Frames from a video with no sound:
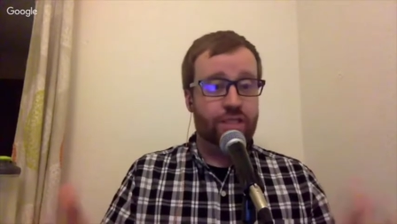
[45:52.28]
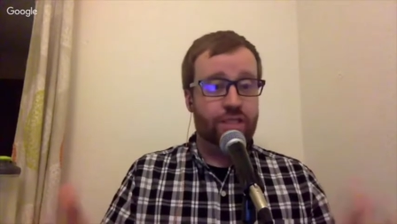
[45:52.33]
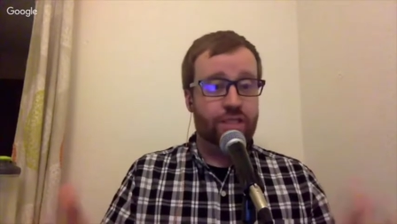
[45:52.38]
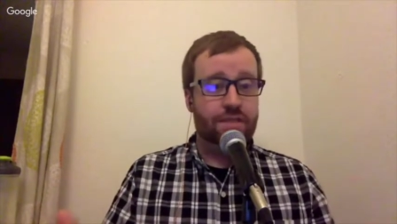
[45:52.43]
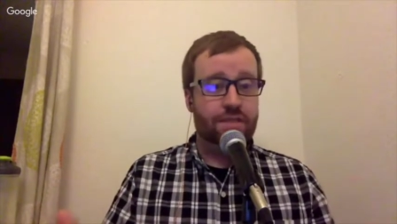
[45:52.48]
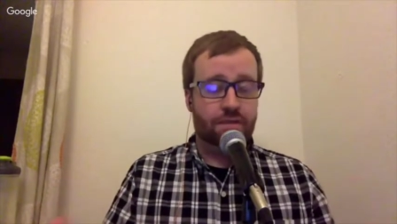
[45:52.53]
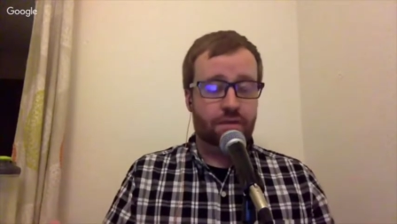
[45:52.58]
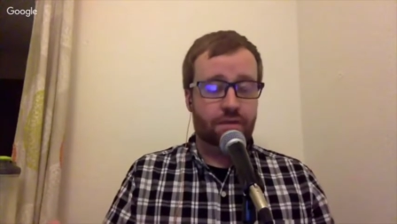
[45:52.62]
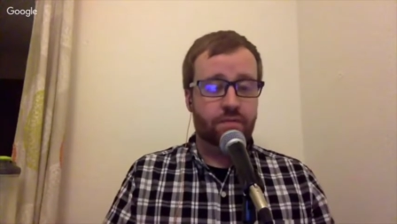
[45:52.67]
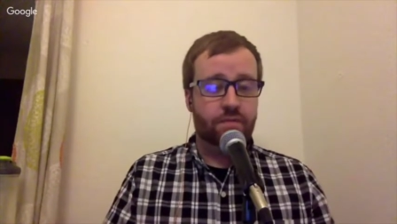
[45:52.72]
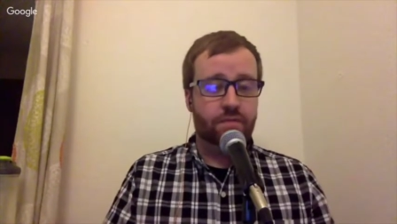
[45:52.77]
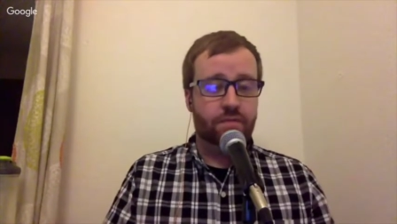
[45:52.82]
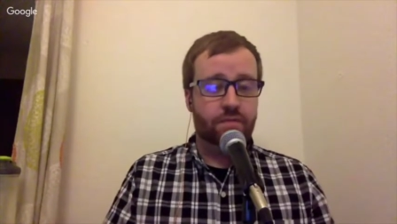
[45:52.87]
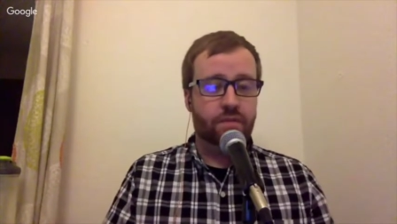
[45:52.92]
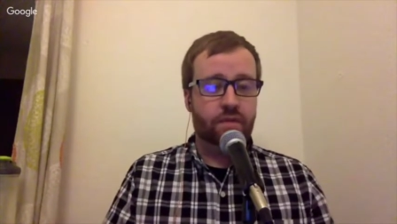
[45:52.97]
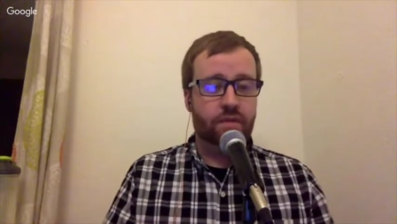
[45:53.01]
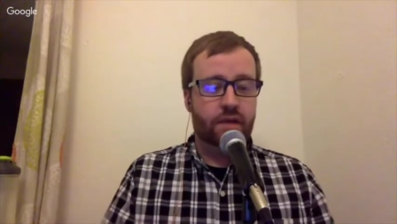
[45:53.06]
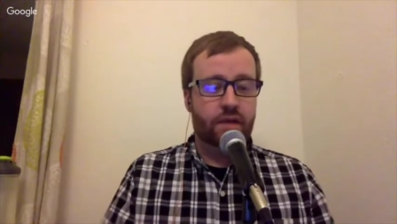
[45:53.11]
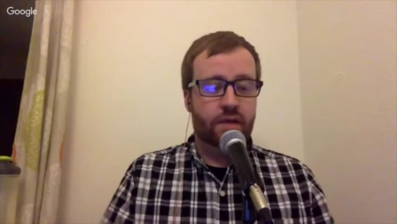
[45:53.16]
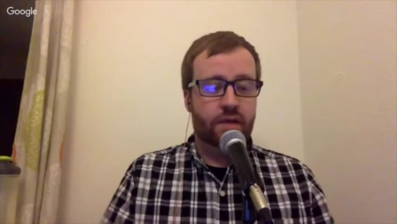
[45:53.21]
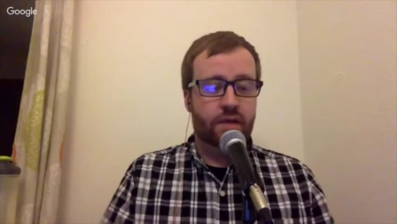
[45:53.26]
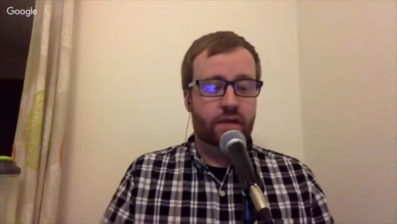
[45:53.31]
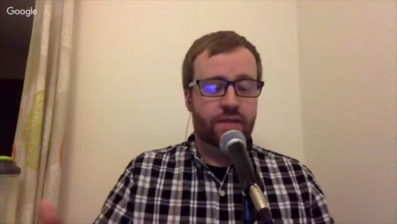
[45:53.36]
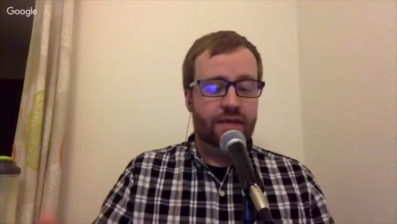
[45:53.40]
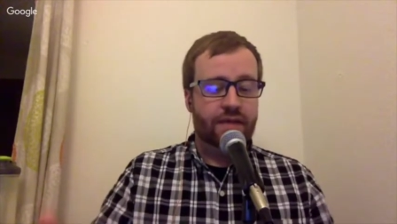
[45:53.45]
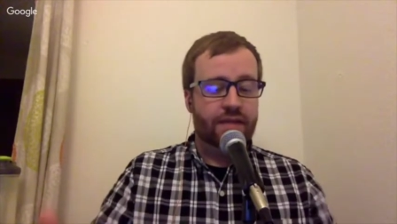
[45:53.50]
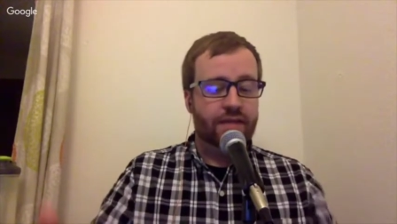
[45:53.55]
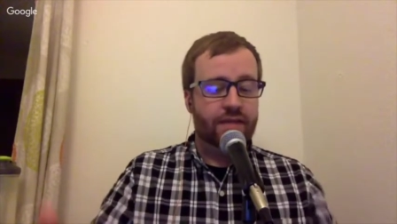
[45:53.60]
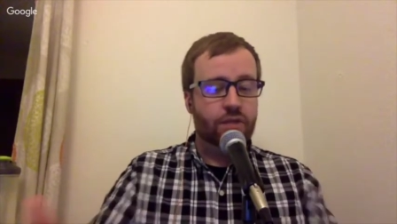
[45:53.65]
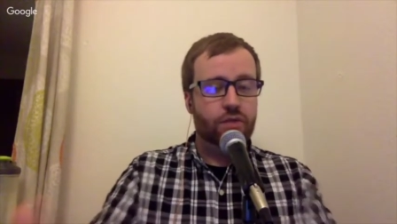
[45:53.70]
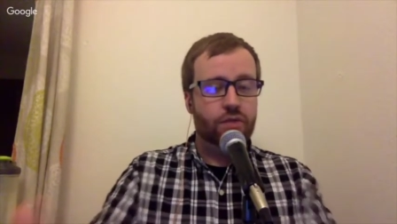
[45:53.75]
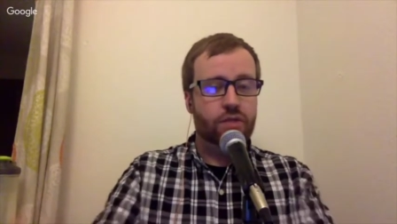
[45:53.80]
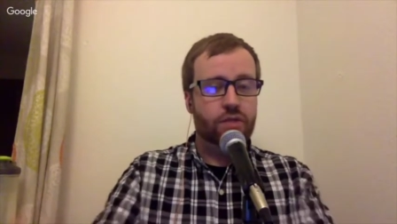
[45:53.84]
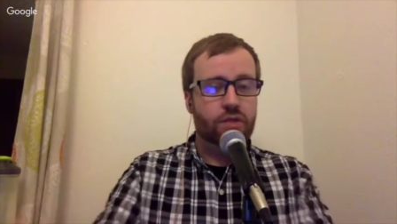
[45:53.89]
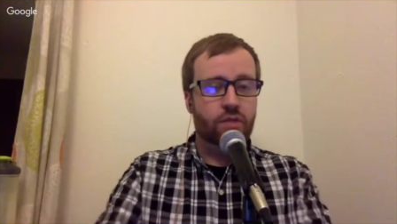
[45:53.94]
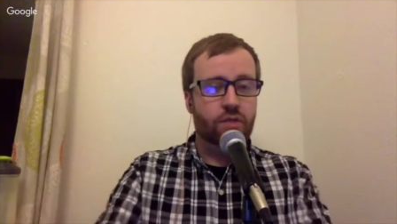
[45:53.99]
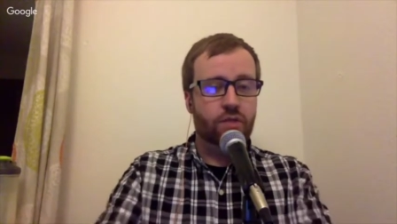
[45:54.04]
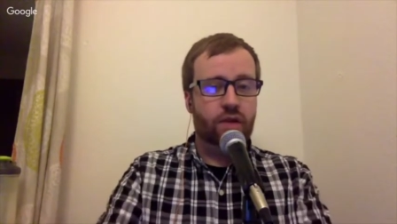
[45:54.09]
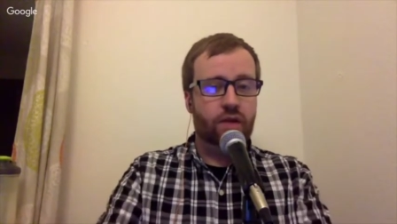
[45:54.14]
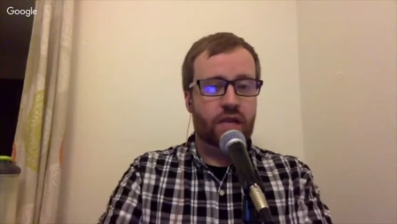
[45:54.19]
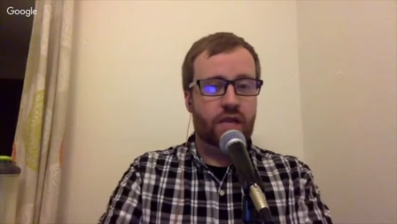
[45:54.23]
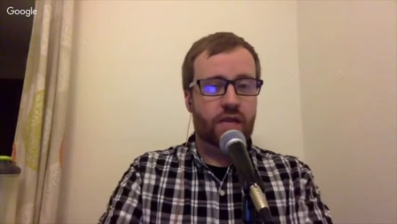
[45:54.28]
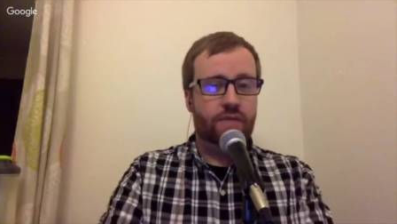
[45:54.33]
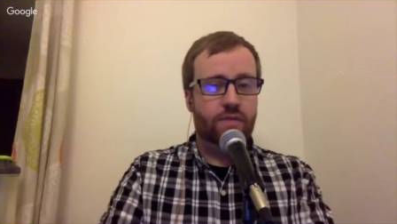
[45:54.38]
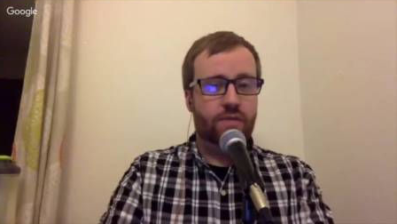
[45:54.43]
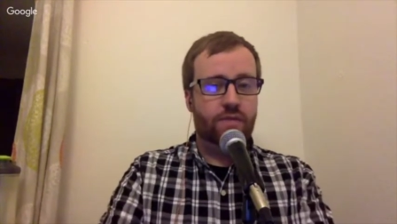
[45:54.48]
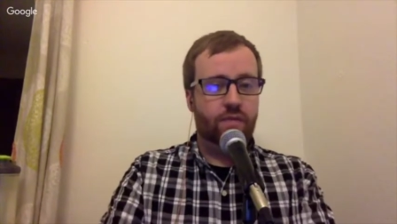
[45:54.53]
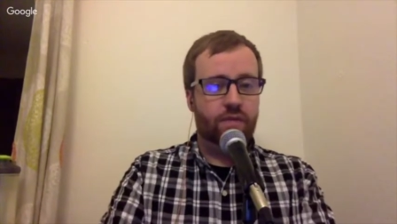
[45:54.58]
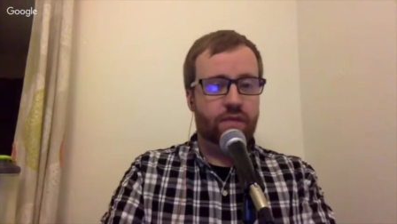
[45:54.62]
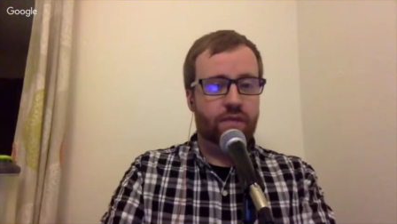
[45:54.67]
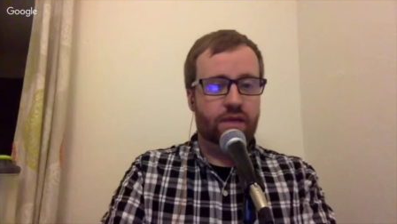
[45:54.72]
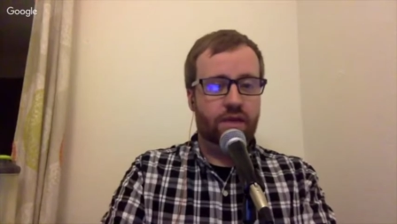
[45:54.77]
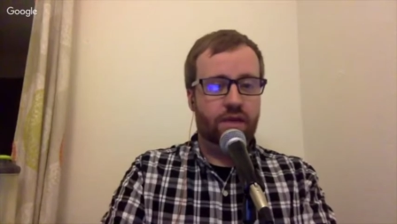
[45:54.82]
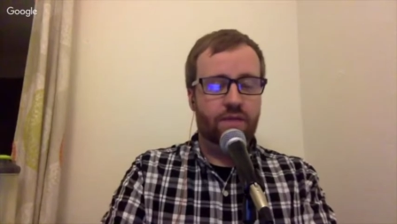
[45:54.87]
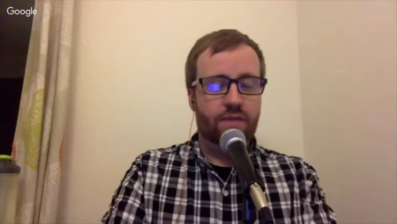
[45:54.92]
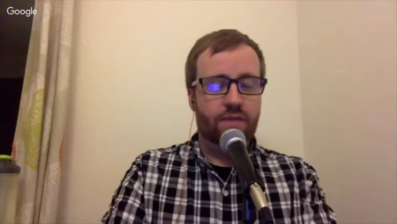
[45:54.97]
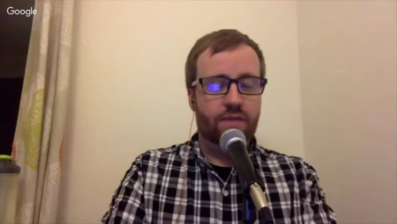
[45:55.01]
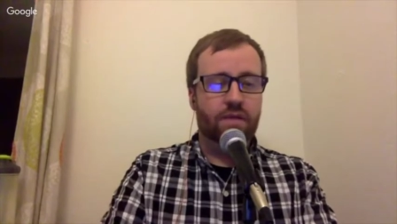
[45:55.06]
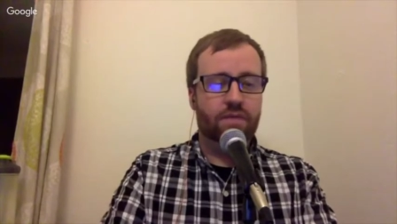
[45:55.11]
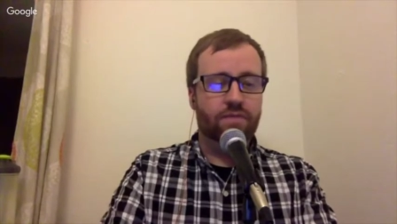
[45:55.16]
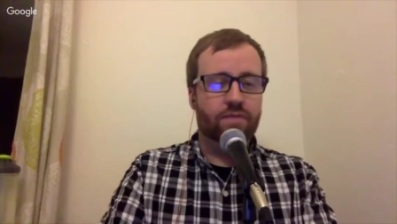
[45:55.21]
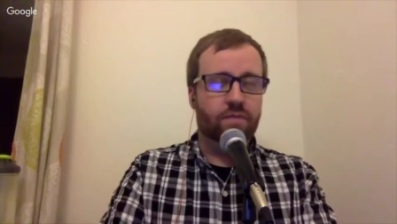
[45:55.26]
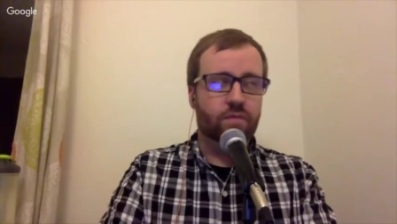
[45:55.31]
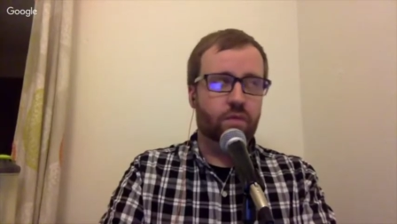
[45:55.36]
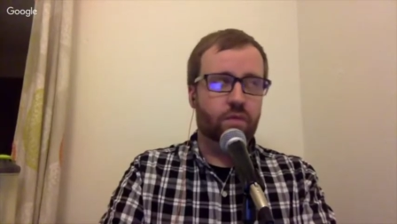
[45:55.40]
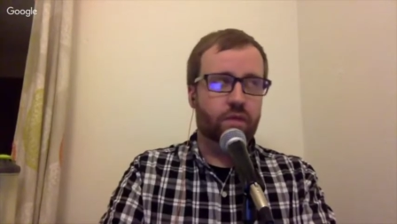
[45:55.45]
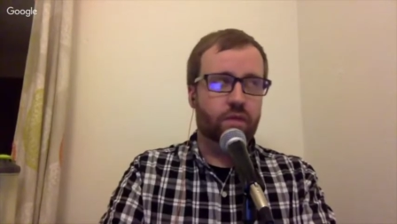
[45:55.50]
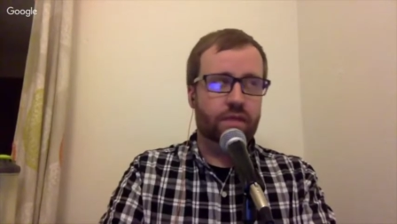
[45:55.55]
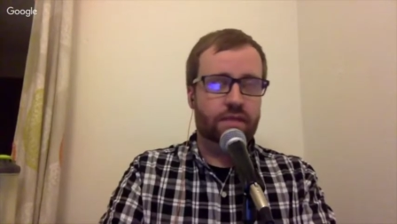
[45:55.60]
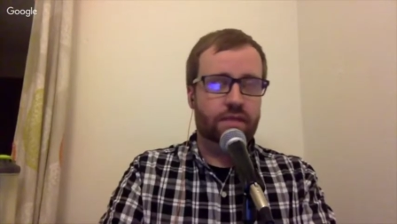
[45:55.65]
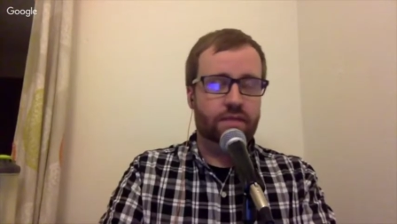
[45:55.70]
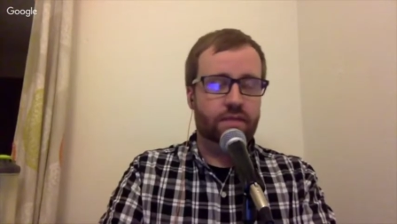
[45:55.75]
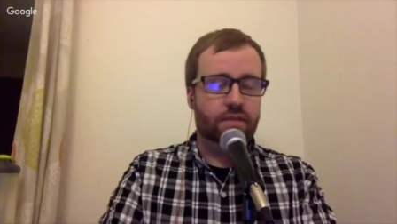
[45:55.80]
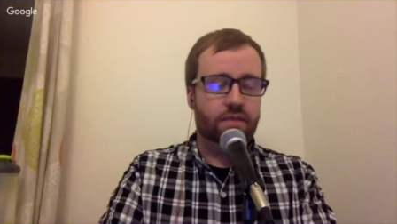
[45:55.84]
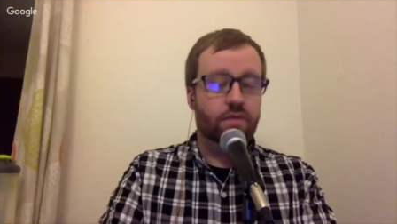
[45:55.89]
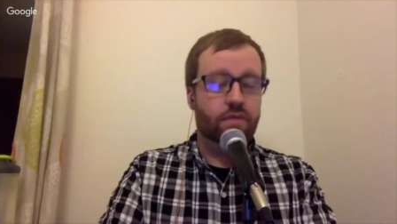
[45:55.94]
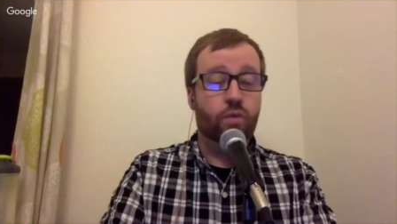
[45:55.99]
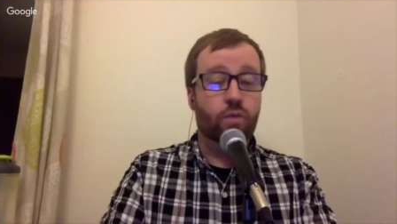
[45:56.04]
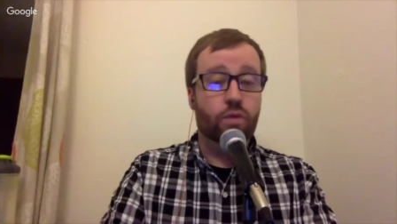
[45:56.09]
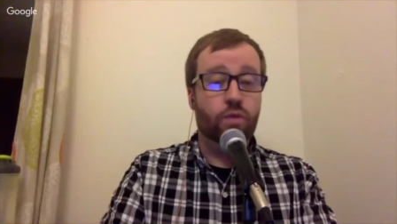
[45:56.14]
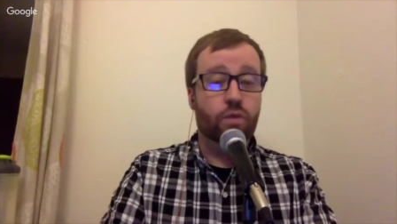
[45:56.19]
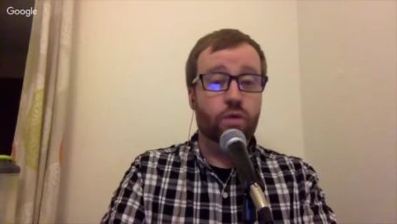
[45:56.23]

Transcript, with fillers: and that's usually when a lot of people become, uh, well, at least you and I, I feel,